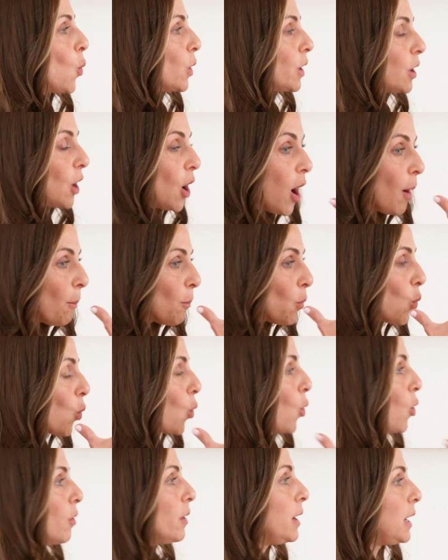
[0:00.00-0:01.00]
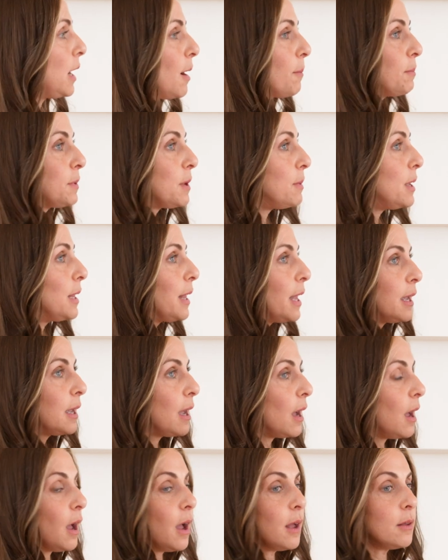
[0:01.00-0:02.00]
would come roaring up to be
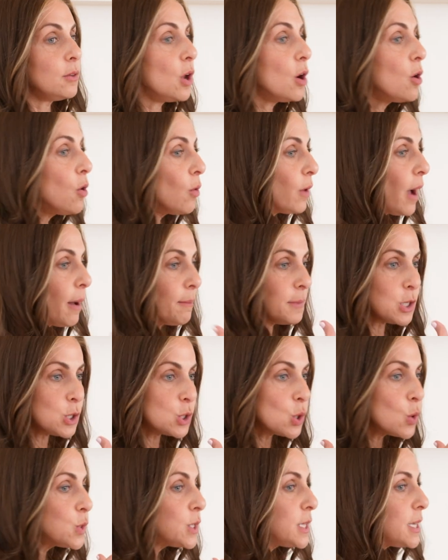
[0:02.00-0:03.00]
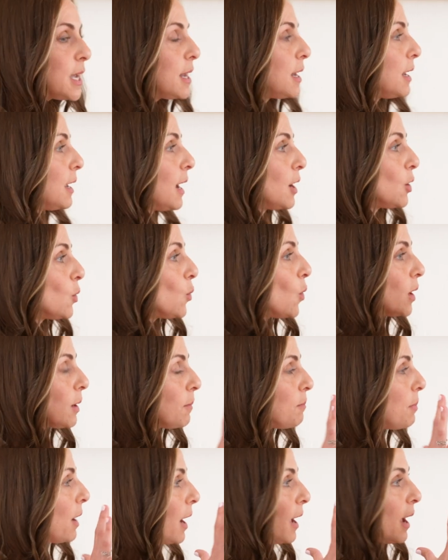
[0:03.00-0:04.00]
like, no, I'm dissociating. I don't
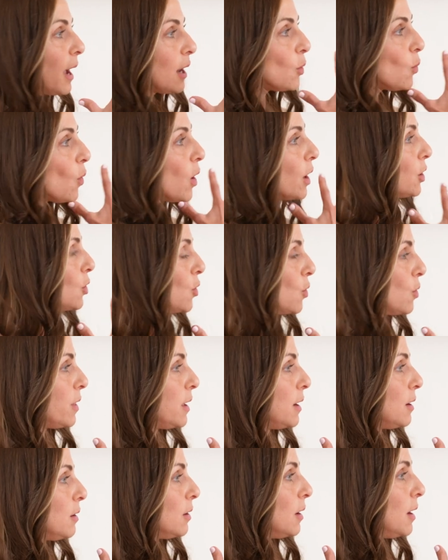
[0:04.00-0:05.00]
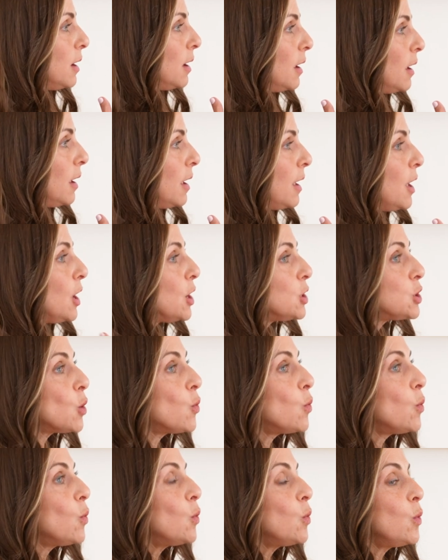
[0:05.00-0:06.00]
want to go there.
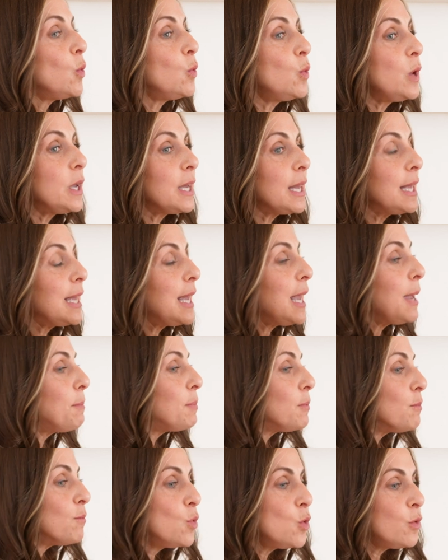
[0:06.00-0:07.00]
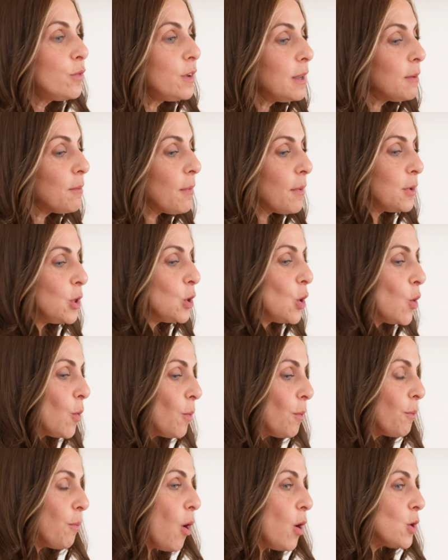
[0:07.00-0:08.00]
So we can keep moving,
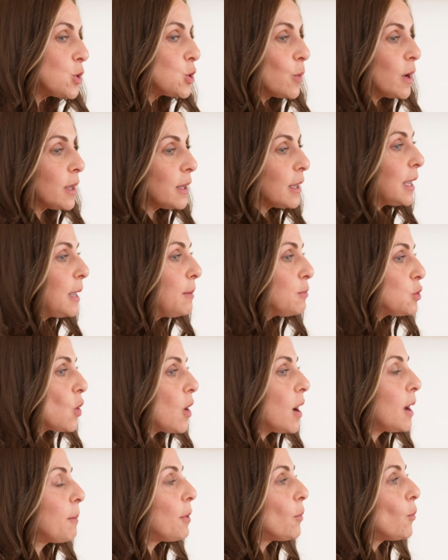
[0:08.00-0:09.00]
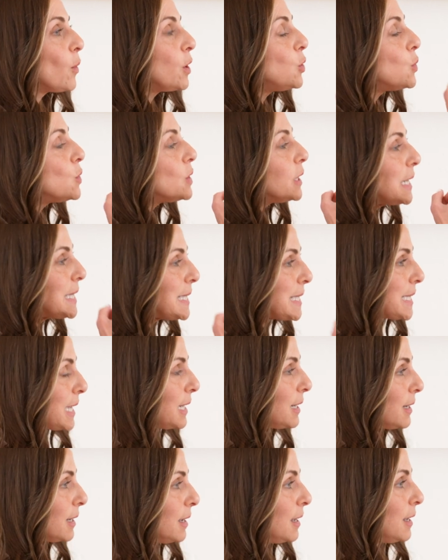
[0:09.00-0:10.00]
balls around and keep trying. But when you
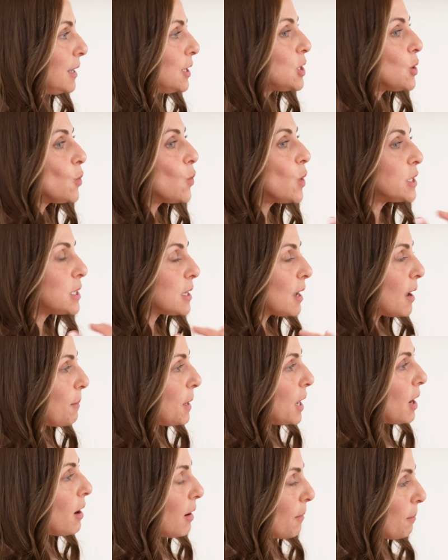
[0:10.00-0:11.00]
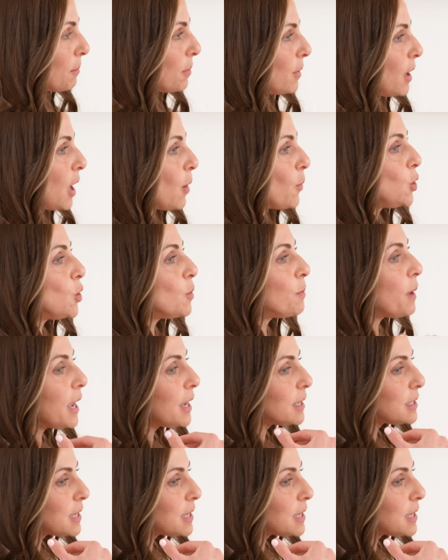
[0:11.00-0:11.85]
listen to what's coming up and when you pay